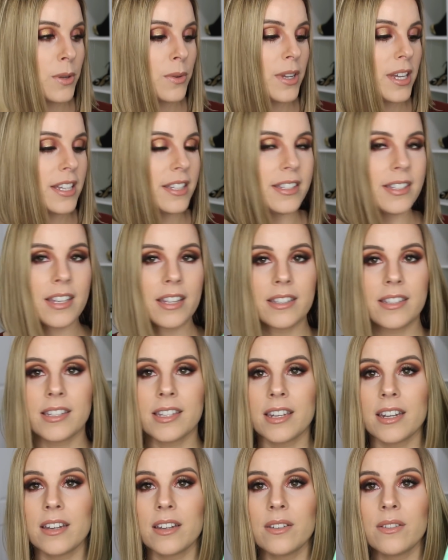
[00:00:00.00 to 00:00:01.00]
Beauty
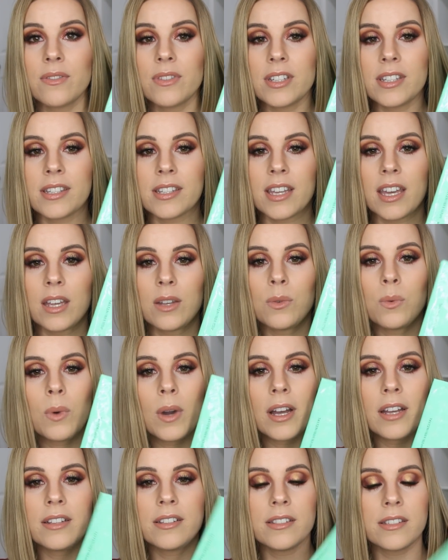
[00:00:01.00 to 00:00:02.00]
Sensitive Skin
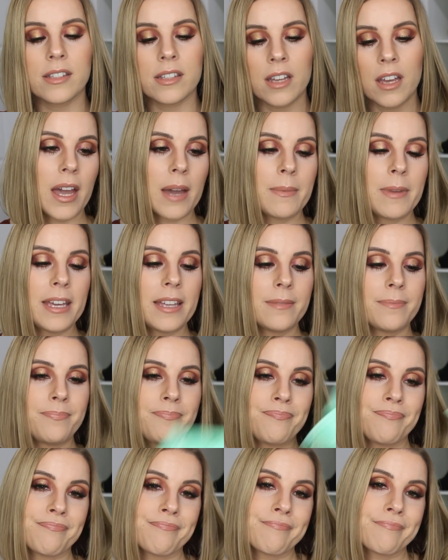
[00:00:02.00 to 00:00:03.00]
ones. I mean,
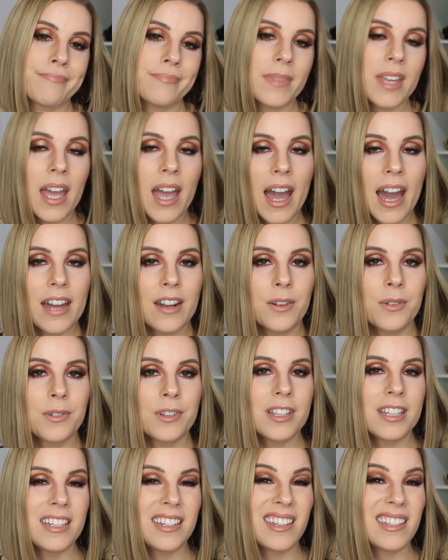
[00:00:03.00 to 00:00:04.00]
I don't
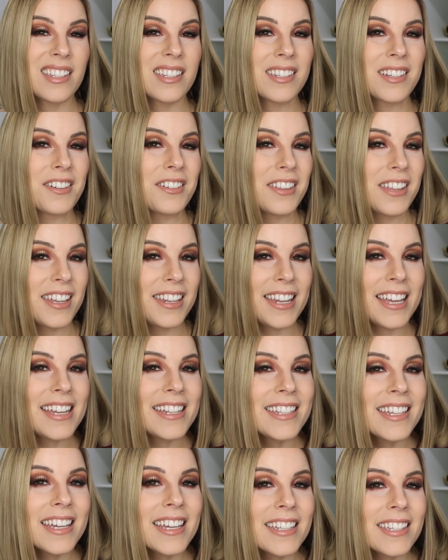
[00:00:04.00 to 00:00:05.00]
really necessarily
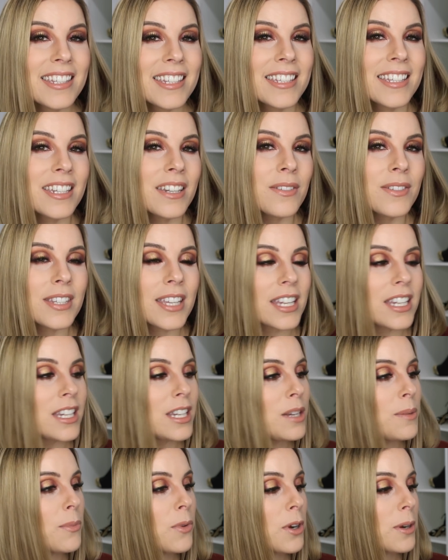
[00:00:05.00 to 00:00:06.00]
need to get sensitive skin
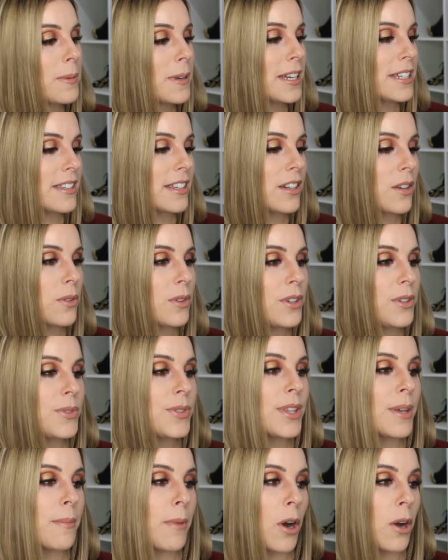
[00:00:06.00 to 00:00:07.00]
anymore because I don't
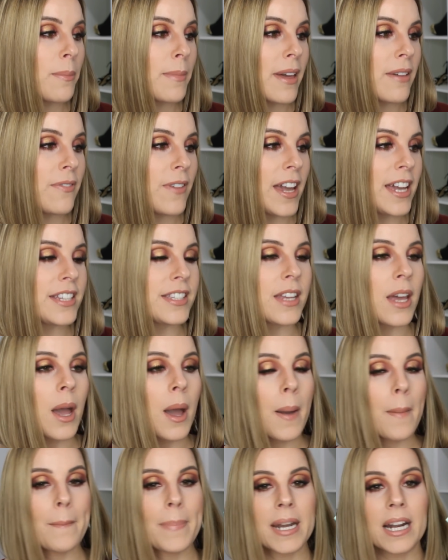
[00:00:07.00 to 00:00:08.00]
use them on my face,
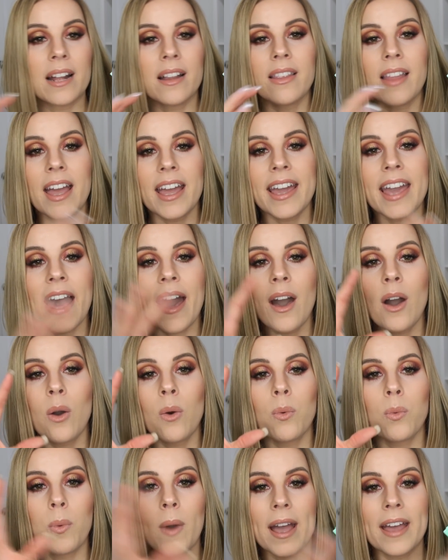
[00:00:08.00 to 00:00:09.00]
but I like
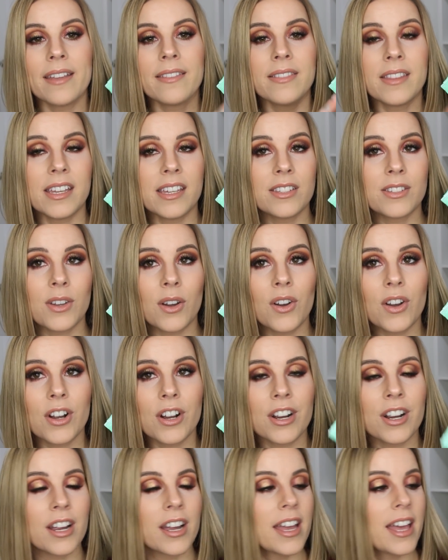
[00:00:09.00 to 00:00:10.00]
how wet these
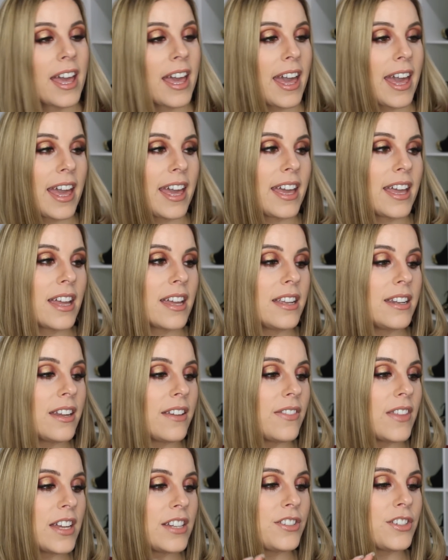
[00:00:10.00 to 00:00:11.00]
are and
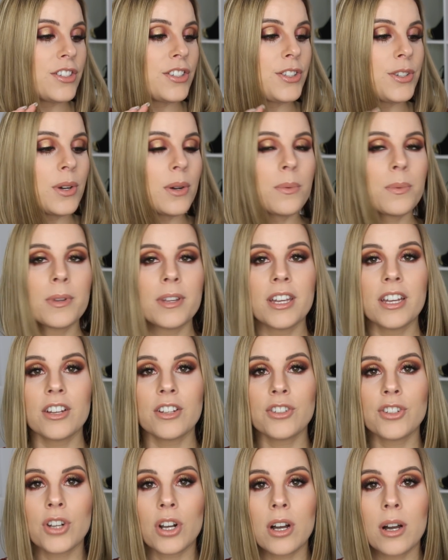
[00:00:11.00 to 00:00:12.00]
they just do a really
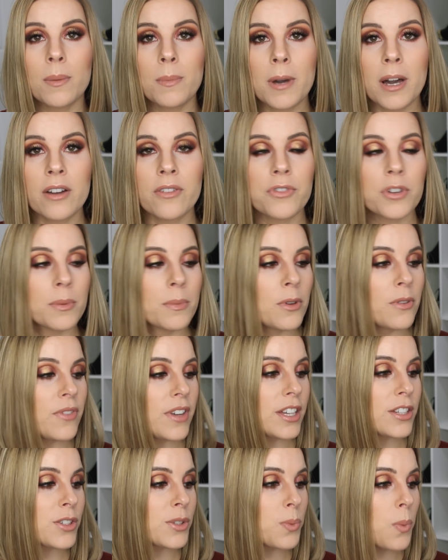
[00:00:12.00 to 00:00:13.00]
good job of
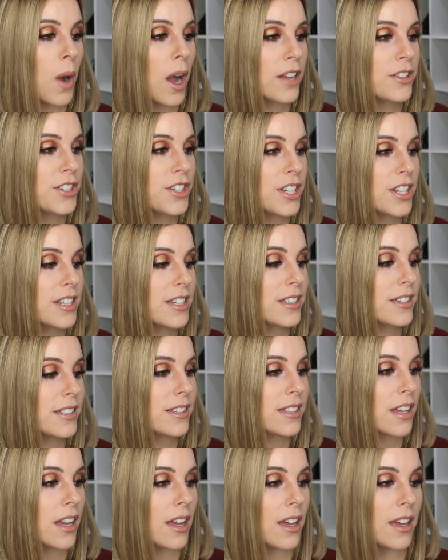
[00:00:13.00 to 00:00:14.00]
removing
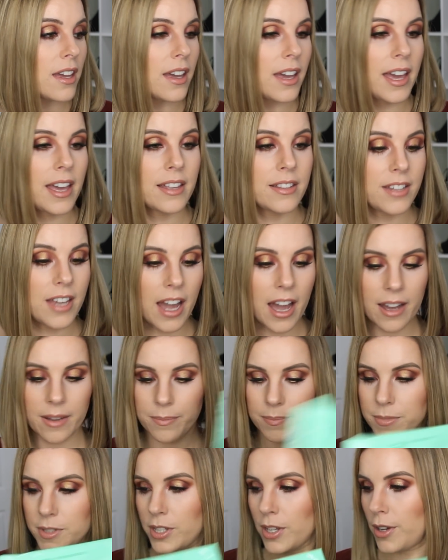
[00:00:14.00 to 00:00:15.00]
swatches and
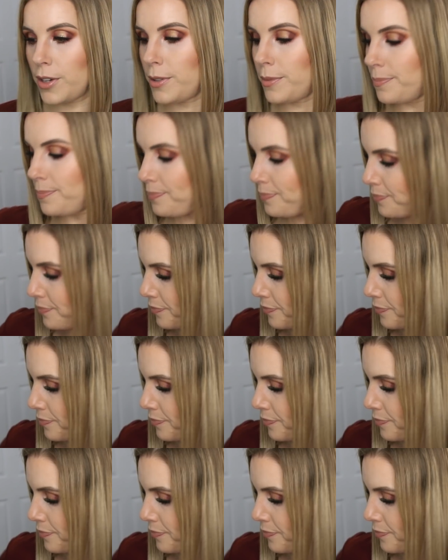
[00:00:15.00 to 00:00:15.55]
yeah, so